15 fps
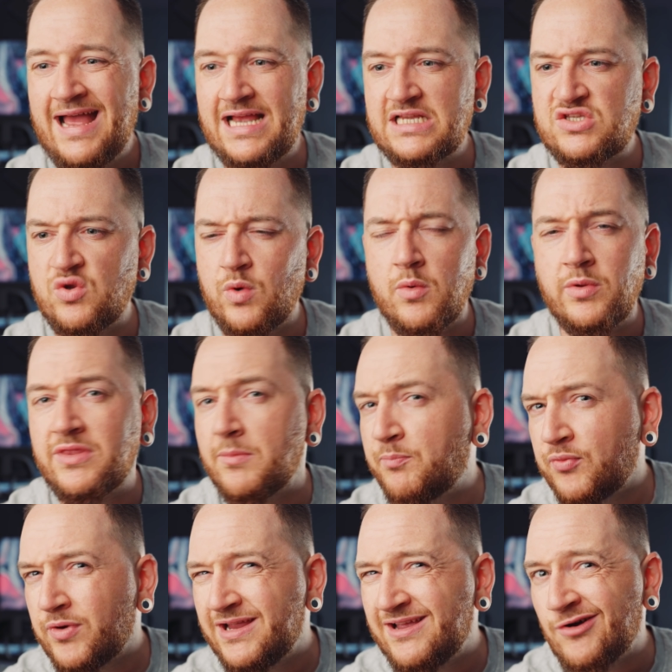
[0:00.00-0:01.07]
As to where with the
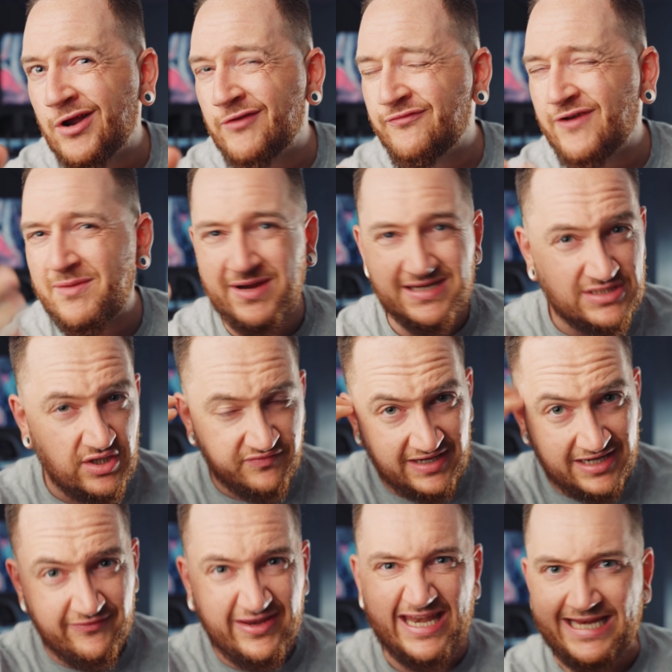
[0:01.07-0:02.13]
Brio, I'd find myself
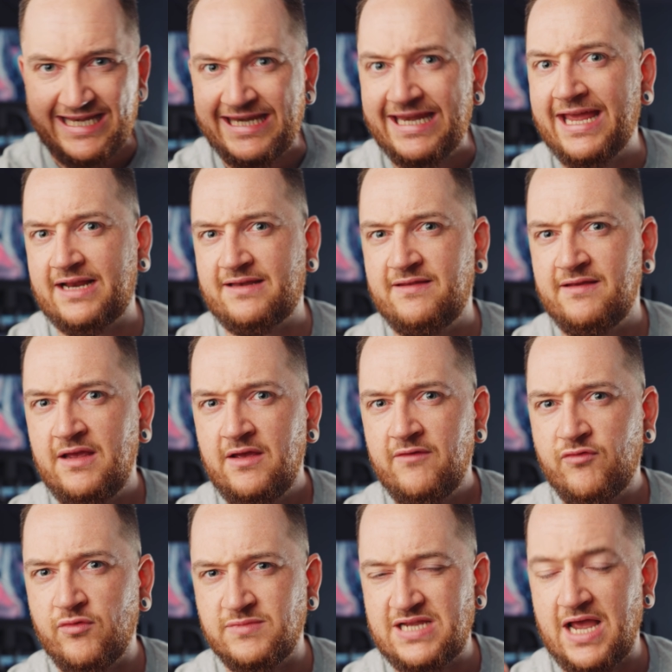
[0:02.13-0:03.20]
kind of getting nicked
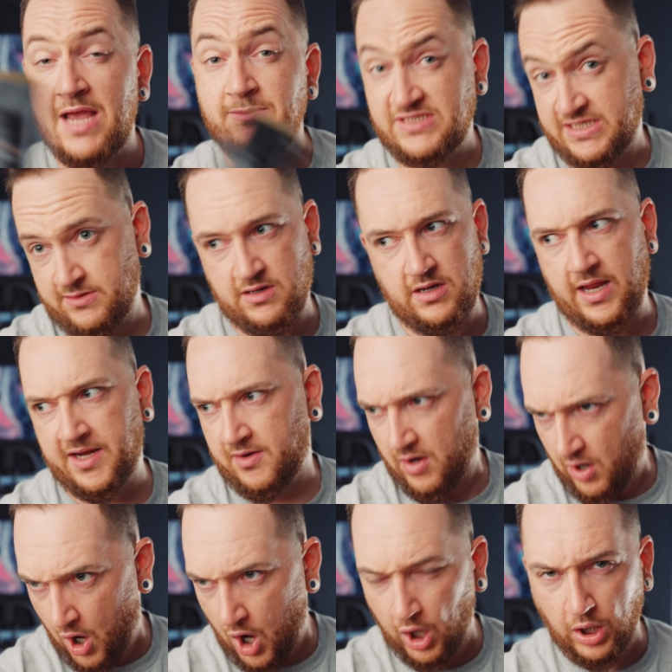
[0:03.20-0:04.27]
from times, and like
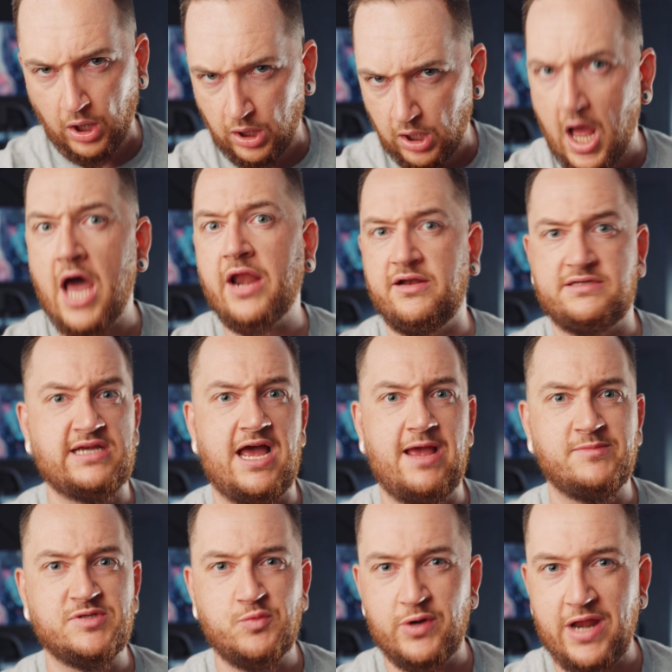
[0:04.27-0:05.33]
a lot of
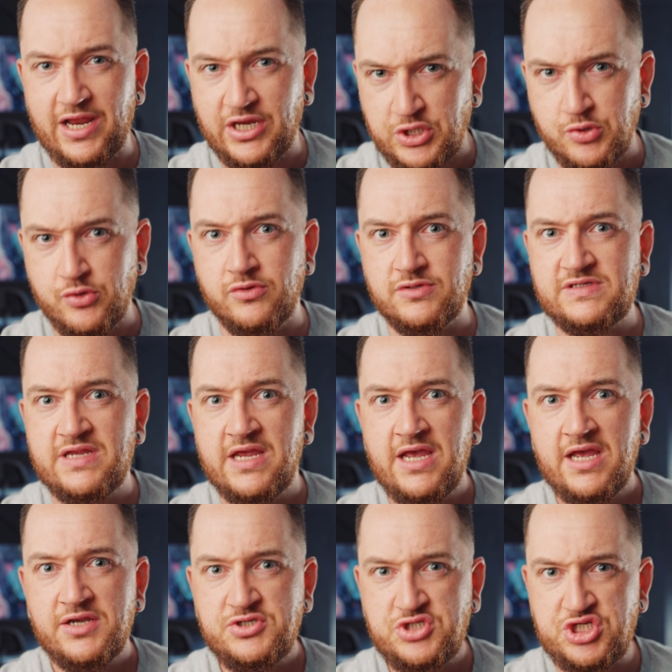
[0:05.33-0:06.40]
times when I used
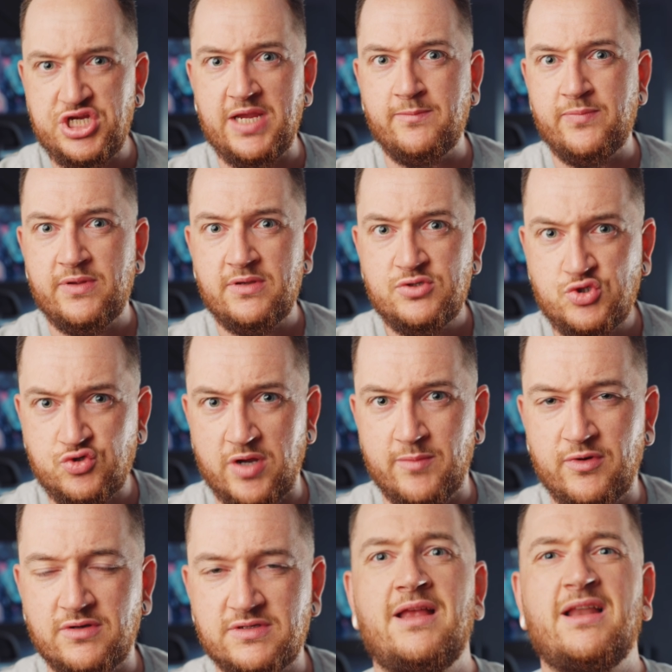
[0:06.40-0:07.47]
cheap
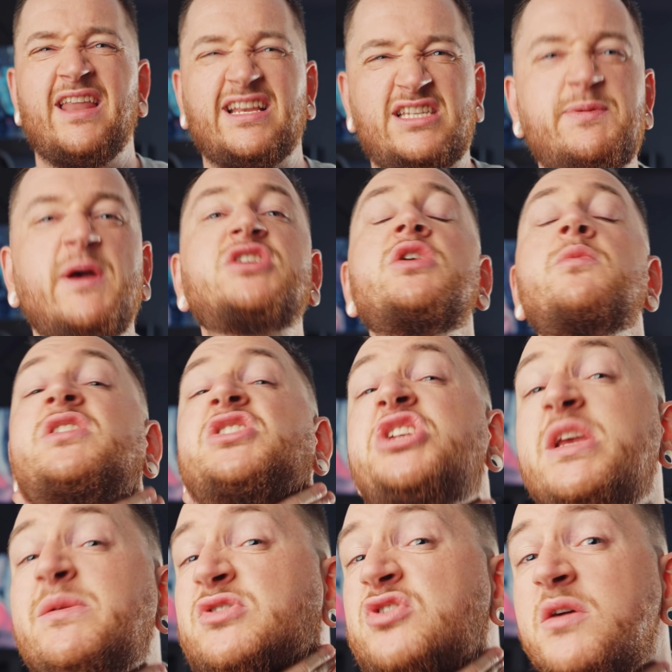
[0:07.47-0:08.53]
trimmers, like especially with
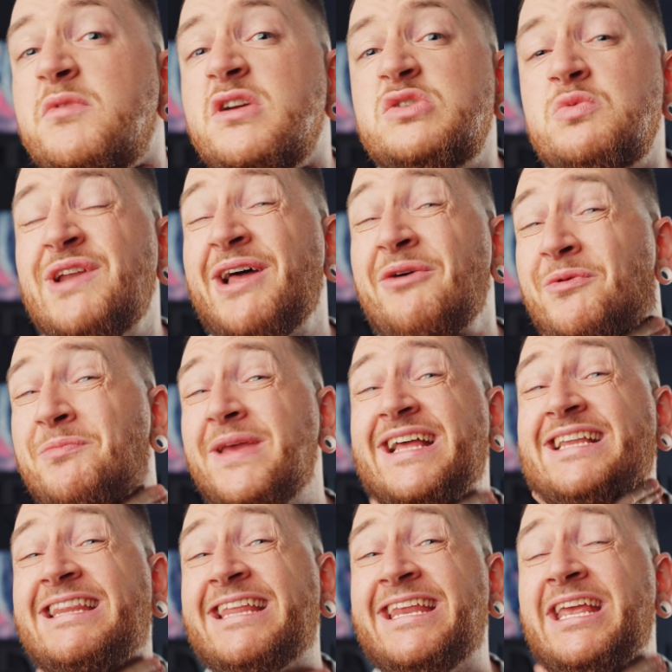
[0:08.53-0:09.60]
cheap trimmers when I would be
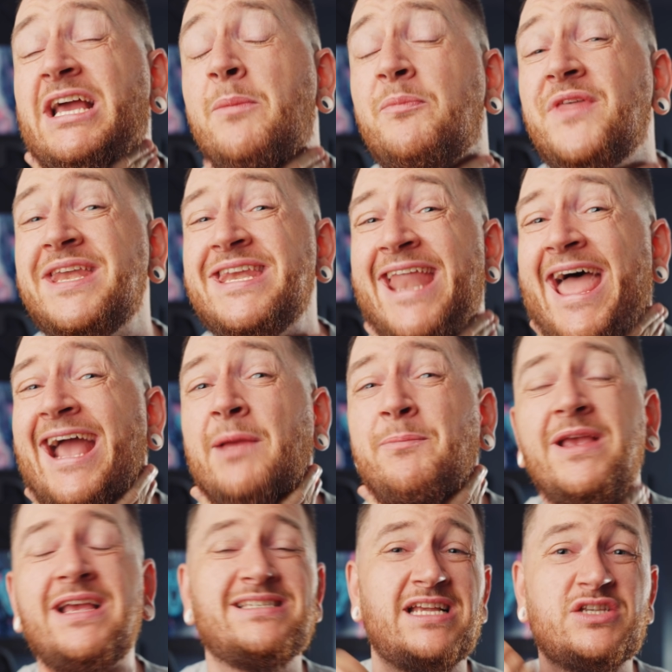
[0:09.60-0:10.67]
cleaning up the neck,
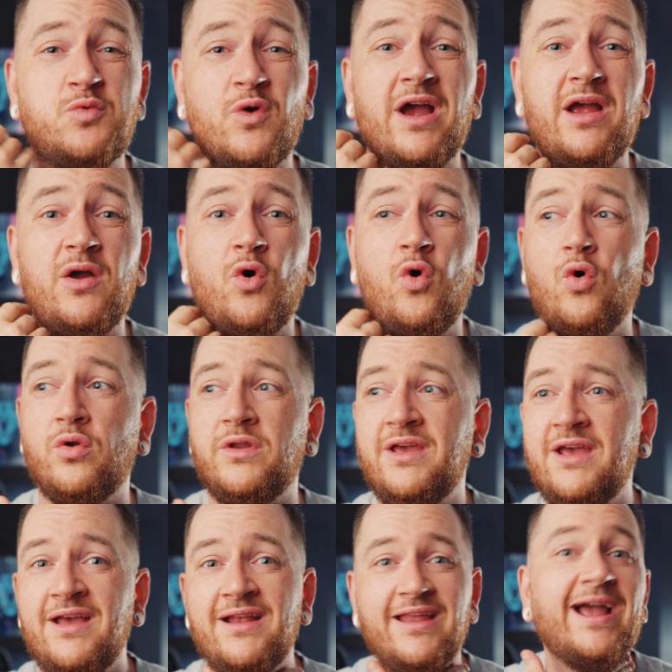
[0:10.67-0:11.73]
because that's where I hold,
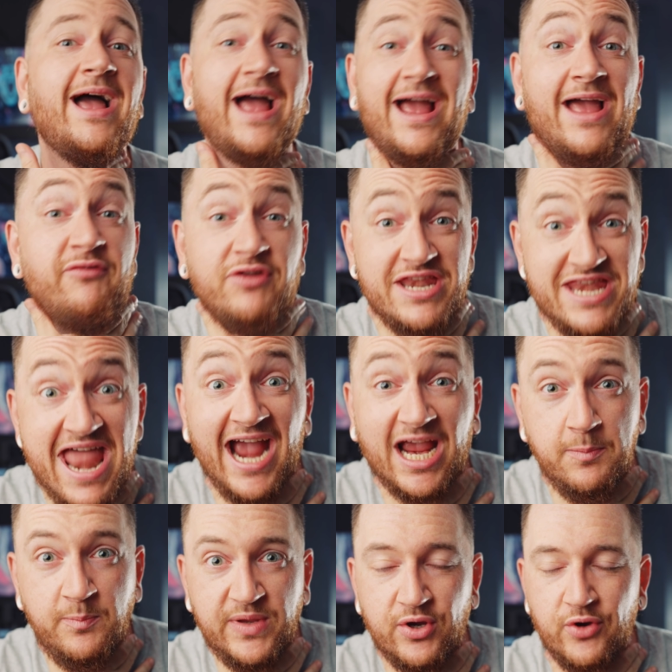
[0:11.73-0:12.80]
like I have a
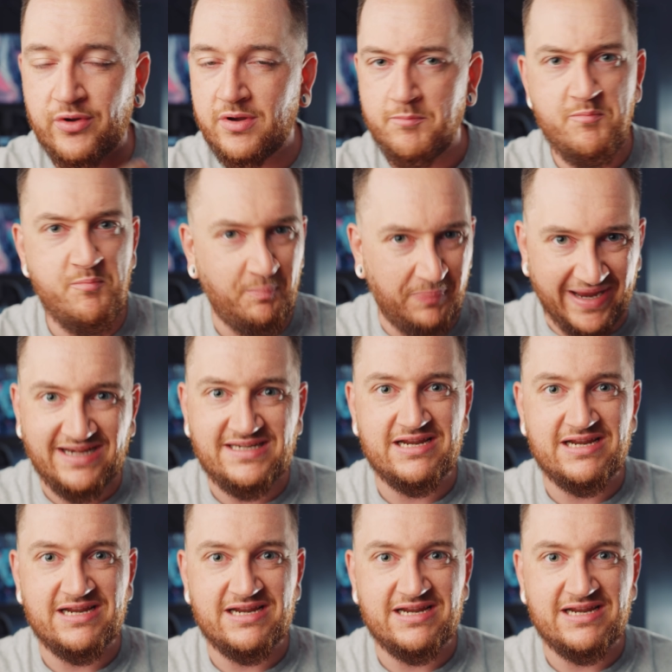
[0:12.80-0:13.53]
neck beard big